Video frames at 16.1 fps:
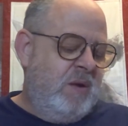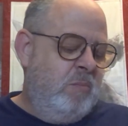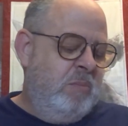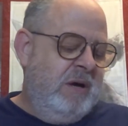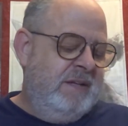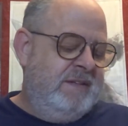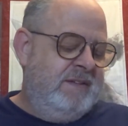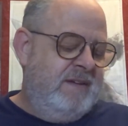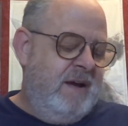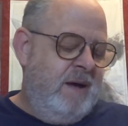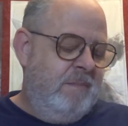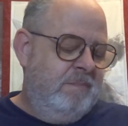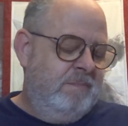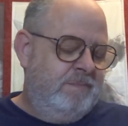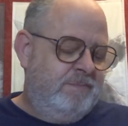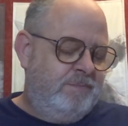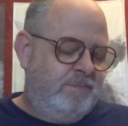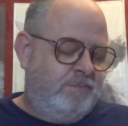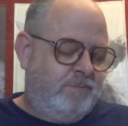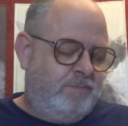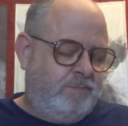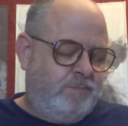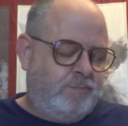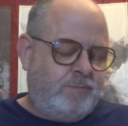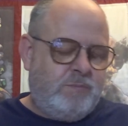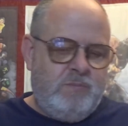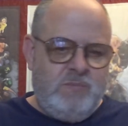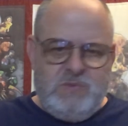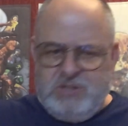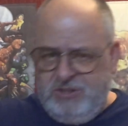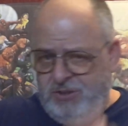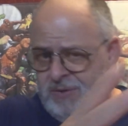But so
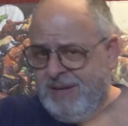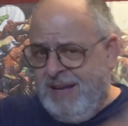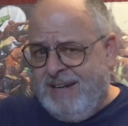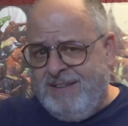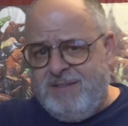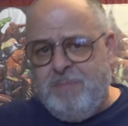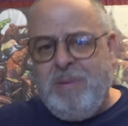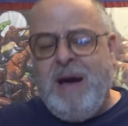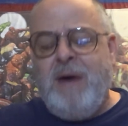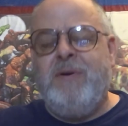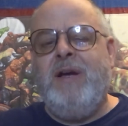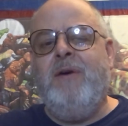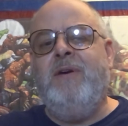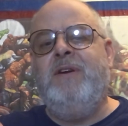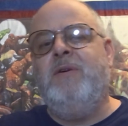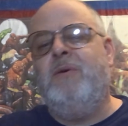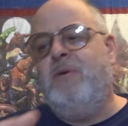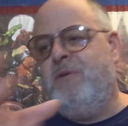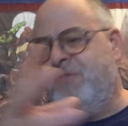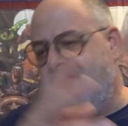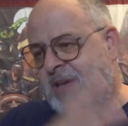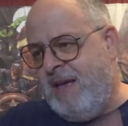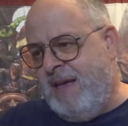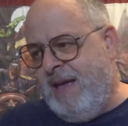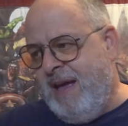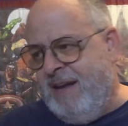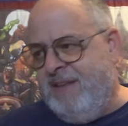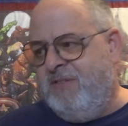again, it's about Harry Knowles, and